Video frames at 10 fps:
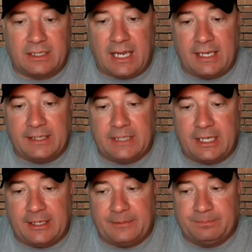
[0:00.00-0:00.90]

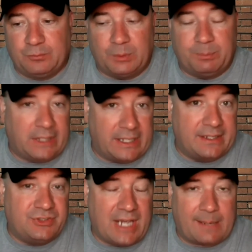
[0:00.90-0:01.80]
guy, would play
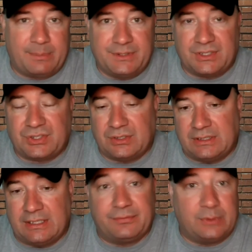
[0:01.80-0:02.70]
the jack position
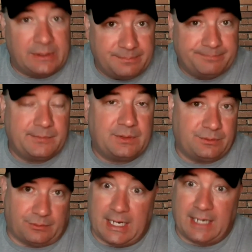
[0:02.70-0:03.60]
if we
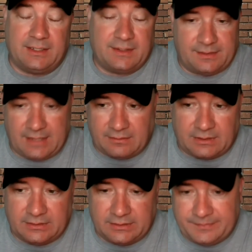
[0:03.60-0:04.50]
ran it
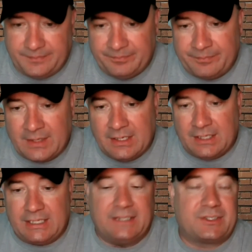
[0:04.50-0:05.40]
ever.
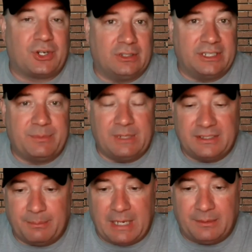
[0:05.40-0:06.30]
He's currently committed
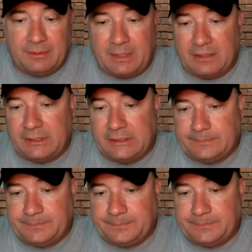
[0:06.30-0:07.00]
to Bama, by the way.